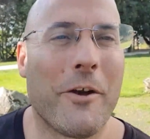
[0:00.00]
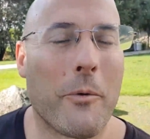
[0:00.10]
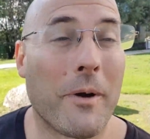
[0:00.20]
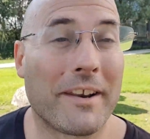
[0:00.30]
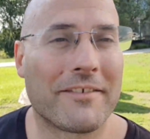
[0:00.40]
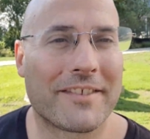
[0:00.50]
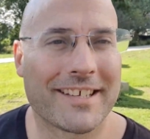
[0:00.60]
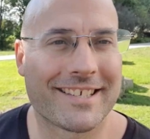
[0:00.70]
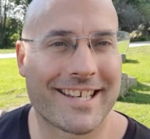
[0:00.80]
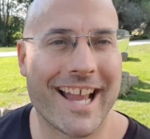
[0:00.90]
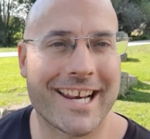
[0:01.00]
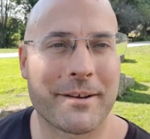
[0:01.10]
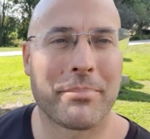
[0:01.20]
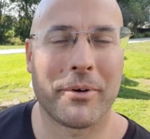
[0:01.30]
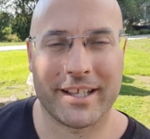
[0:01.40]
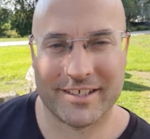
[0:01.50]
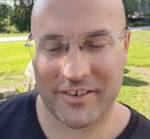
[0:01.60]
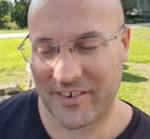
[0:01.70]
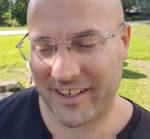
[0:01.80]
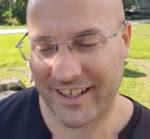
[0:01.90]
one of the starting points
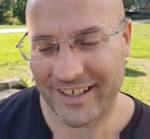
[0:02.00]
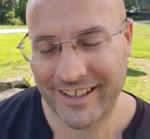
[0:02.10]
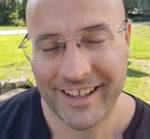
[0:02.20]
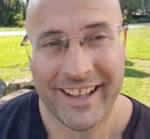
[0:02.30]
of it, and